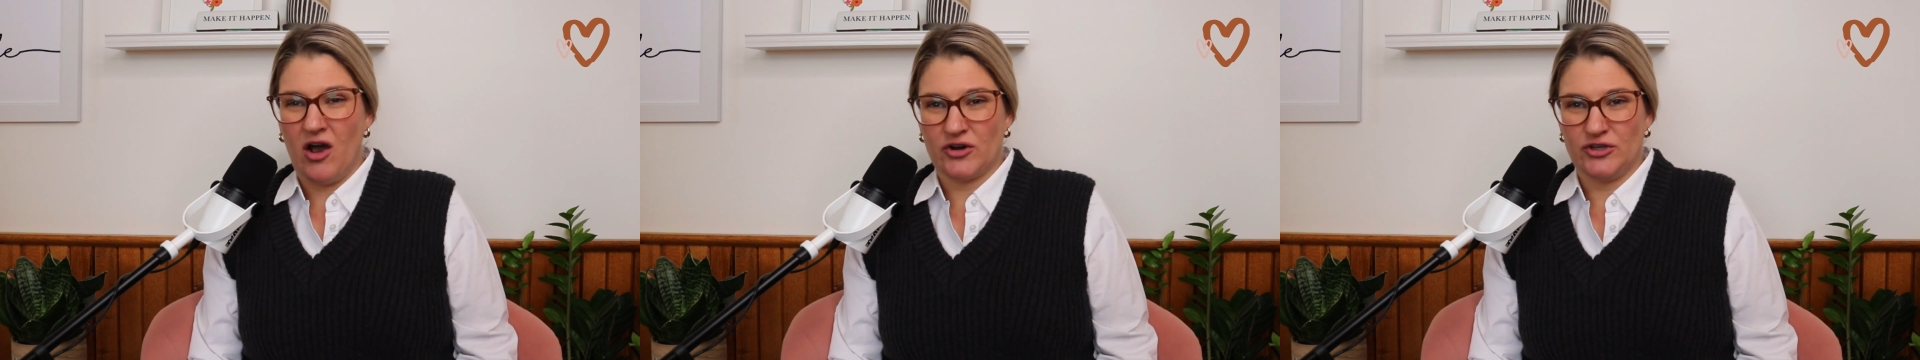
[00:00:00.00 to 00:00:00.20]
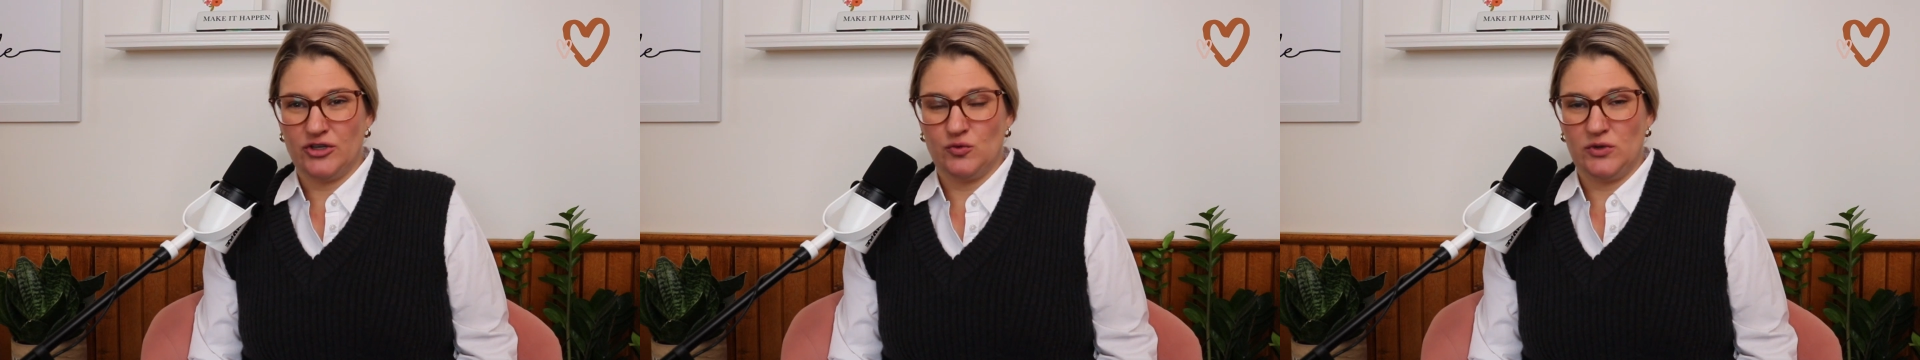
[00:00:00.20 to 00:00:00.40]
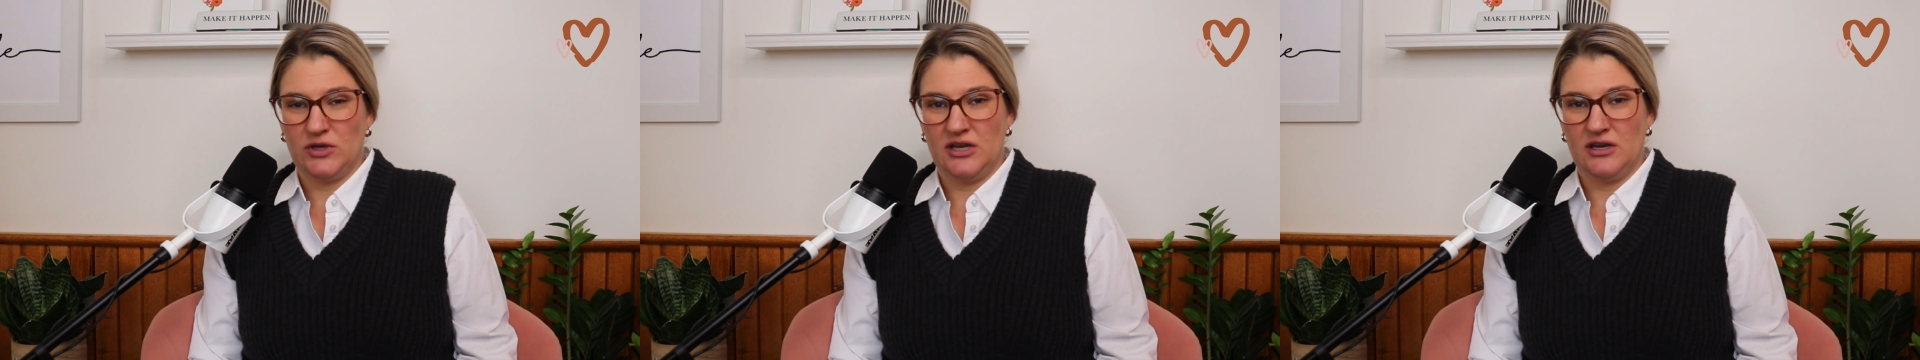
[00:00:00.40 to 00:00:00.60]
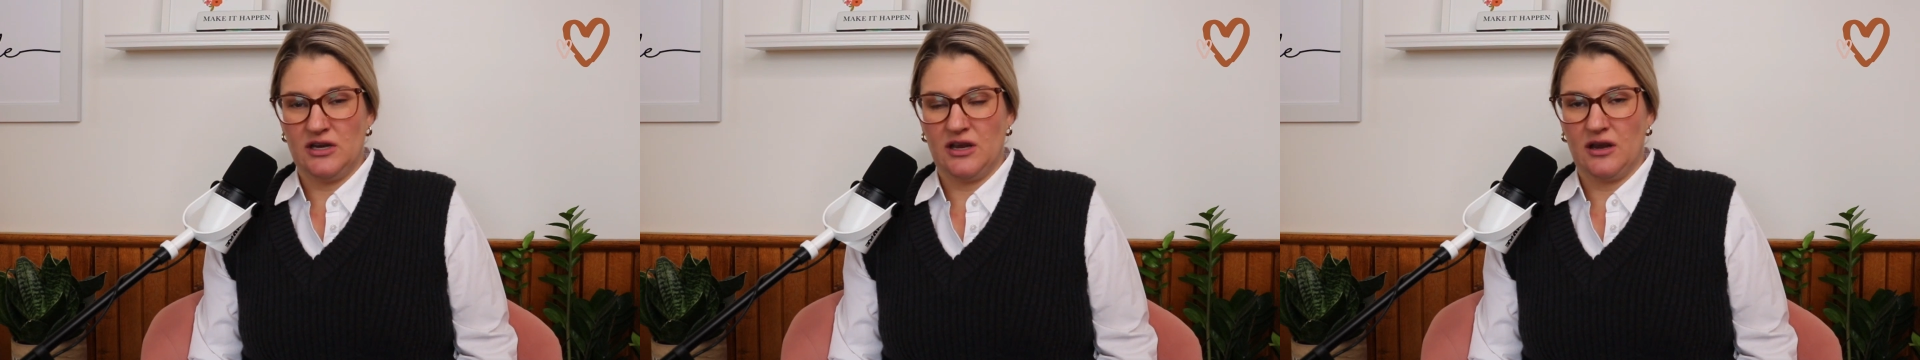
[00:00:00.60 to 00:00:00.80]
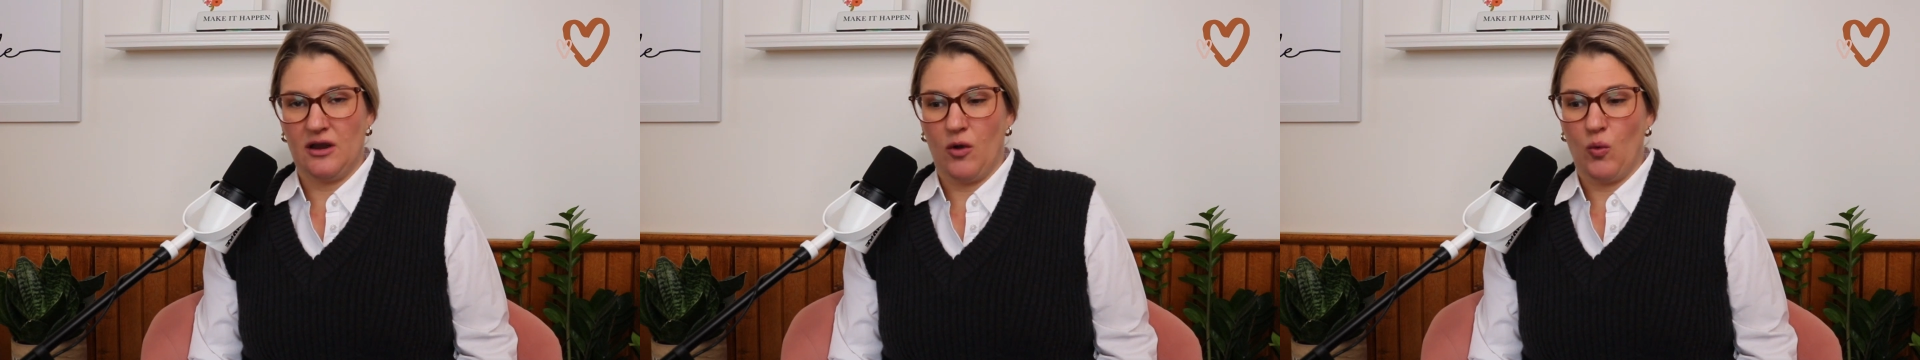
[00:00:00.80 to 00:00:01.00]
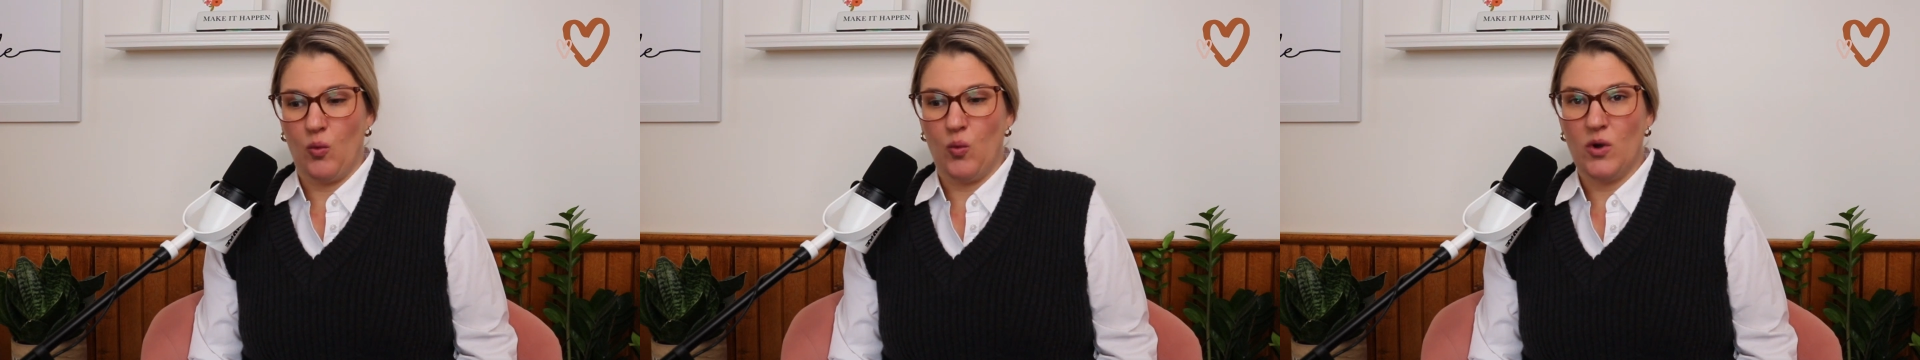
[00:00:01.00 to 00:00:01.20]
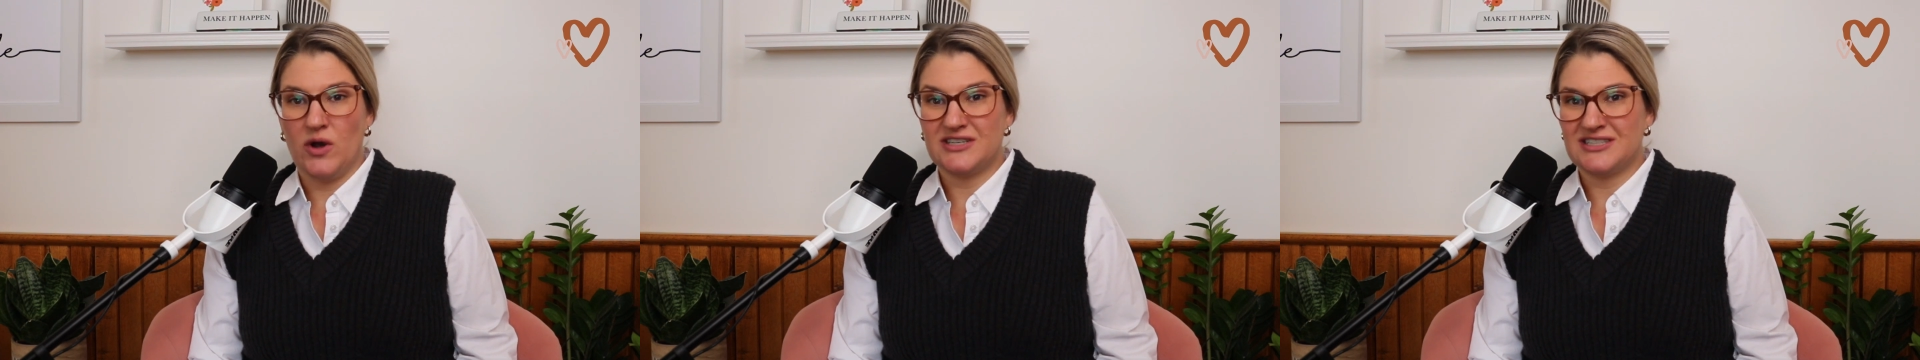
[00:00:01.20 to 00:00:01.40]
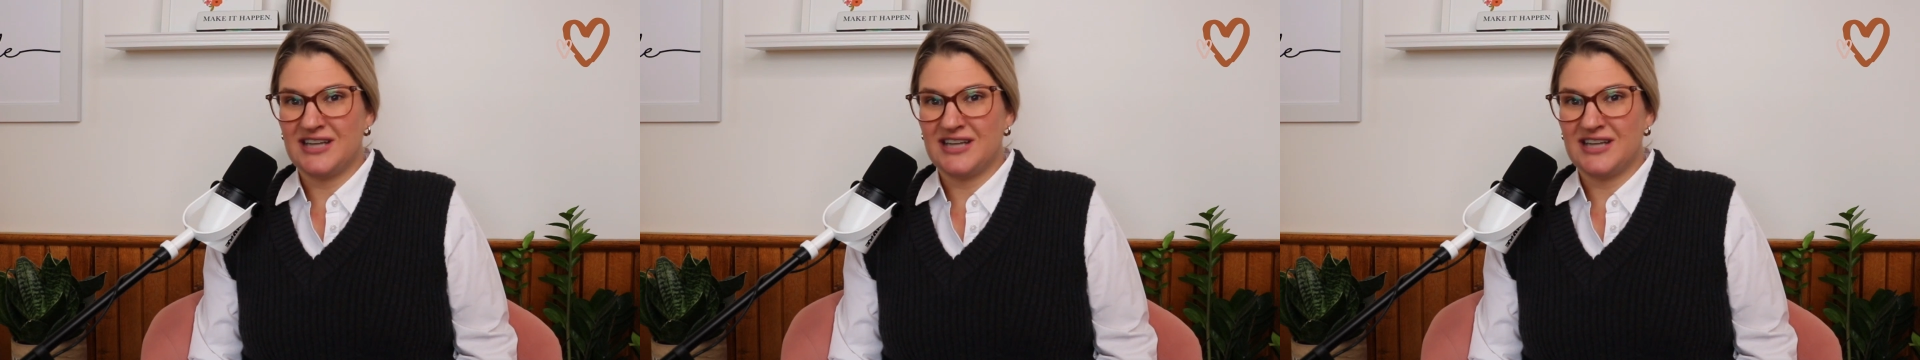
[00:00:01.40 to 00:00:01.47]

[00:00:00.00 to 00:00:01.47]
are you eating? What